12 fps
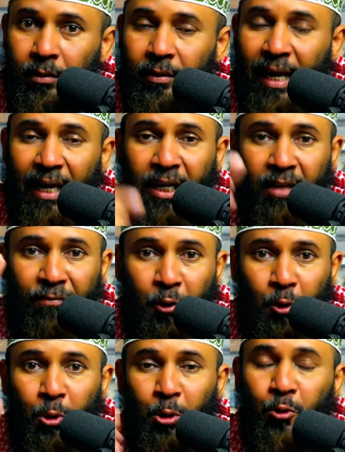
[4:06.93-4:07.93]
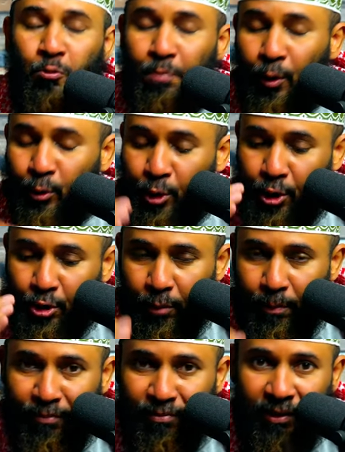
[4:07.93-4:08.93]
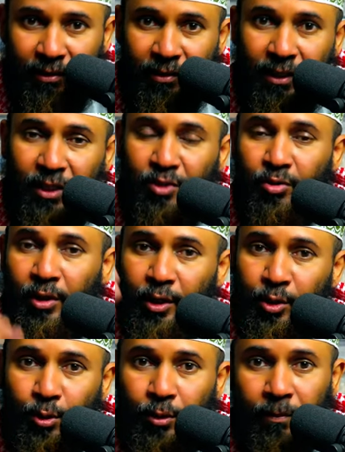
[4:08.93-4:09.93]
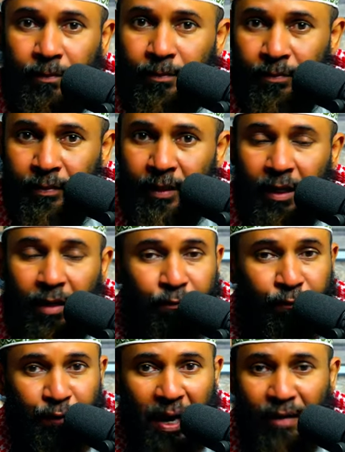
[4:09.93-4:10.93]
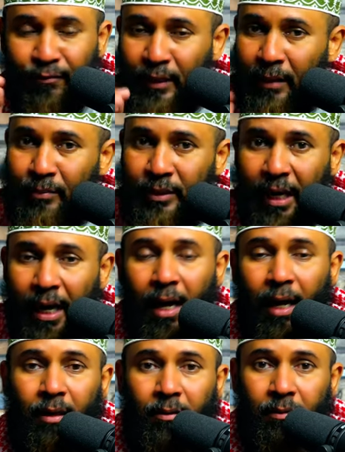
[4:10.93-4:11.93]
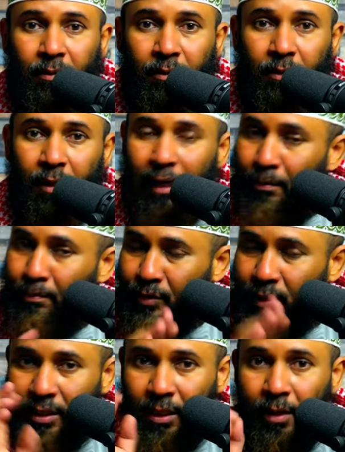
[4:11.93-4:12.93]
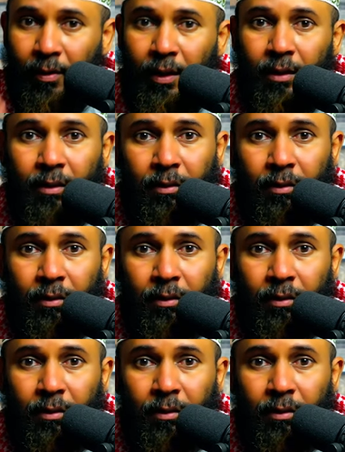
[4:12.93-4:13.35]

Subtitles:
That individual needs to be on top of it, his religion. 5 times salah, 5 salawat.